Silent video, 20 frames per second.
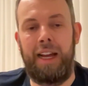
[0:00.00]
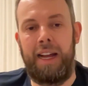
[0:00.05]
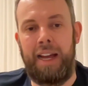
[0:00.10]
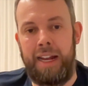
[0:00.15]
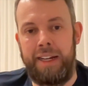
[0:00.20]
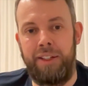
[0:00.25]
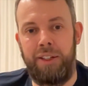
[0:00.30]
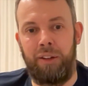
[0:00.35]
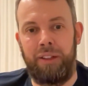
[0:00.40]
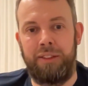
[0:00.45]

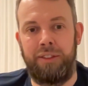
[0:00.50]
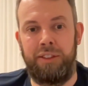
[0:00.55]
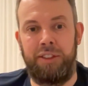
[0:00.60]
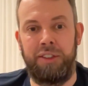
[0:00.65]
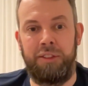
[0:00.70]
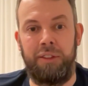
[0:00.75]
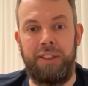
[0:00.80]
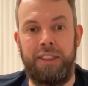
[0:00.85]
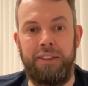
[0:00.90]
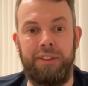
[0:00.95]
and ninety
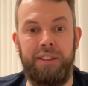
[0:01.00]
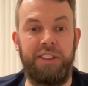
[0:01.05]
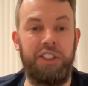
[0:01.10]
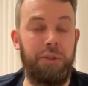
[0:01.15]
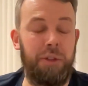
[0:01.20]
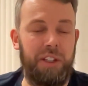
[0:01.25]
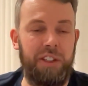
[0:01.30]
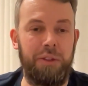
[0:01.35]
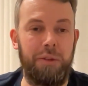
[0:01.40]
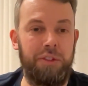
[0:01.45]
degrees, and
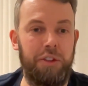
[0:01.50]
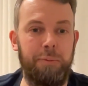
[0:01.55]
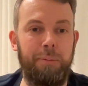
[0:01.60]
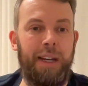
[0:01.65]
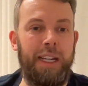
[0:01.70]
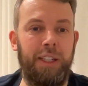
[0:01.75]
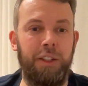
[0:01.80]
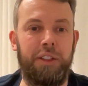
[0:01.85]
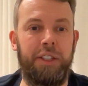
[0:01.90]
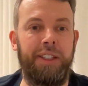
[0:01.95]
you, you you
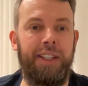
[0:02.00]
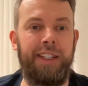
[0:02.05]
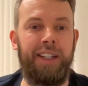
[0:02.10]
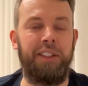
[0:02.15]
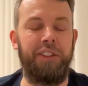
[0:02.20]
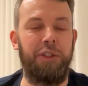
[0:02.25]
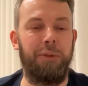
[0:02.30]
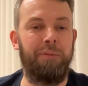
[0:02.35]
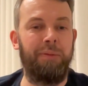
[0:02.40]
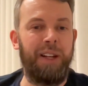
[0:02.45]
may look at it
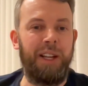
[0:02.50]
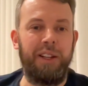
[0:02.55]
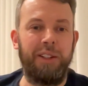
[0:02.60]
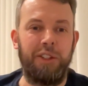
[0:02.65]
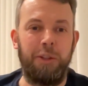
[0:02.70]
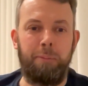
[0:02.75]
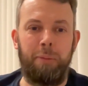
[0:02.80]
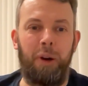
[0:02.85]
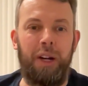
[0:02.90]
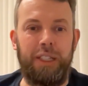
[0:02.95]
and you
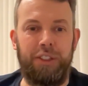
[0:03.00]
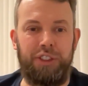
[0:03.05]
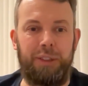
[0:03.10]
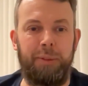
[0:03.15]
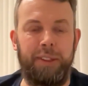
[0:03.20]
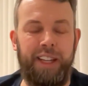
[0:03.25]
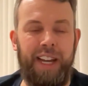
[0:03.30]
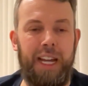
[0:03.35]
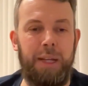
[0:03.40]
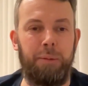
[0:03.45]
you buy a
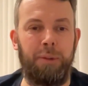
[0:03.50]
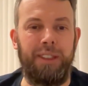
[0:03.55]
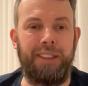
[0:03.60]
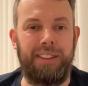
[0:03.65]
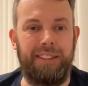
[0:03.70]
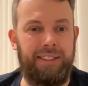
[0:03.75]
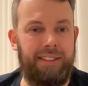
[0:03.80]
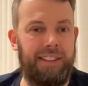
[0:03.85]
drummer cable and it